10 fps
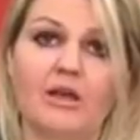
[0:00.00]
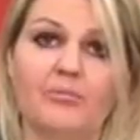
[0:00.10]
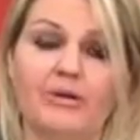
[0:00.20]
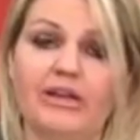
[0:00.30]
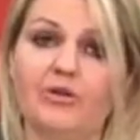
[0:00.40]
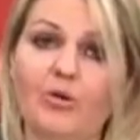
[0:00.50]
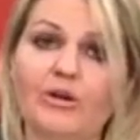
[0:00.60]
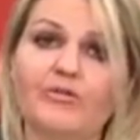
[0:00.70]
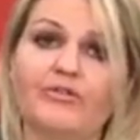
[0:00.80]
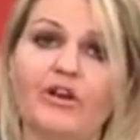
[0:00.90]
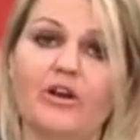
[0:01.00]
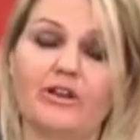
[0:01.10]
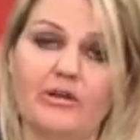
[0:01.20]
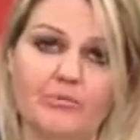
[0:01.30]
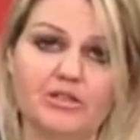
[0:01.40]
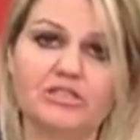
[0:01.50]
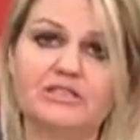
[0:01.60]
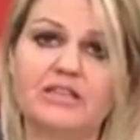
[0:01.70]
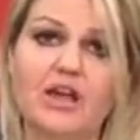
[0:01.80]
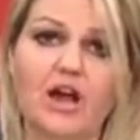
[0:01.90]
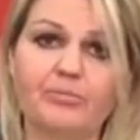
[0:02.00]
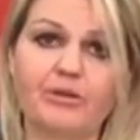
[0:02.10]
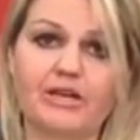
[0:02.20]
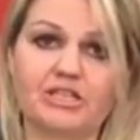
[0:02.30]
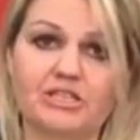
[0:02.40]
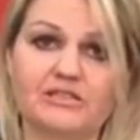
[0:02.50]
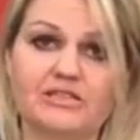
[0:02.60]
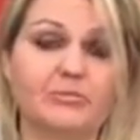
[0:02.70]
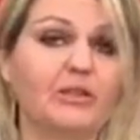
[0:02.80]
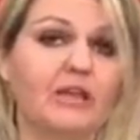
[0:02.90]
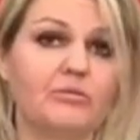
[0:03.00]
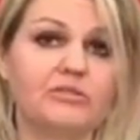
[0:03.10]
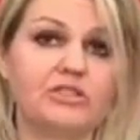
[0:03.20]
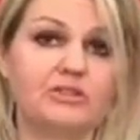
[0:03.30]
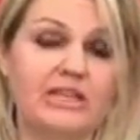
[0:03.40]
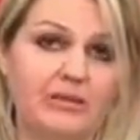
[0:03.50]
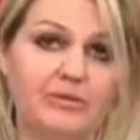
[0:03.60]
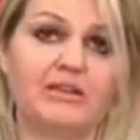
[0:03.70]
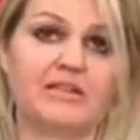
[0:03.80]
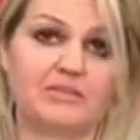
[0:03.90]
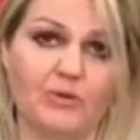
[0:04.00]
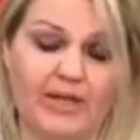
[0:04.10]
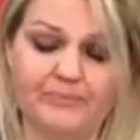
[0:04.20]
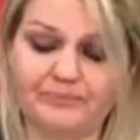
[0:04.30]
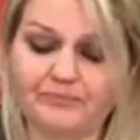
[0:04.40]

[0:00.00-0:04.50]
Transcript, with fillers: But in order for emergency operations to be able to keep it this way,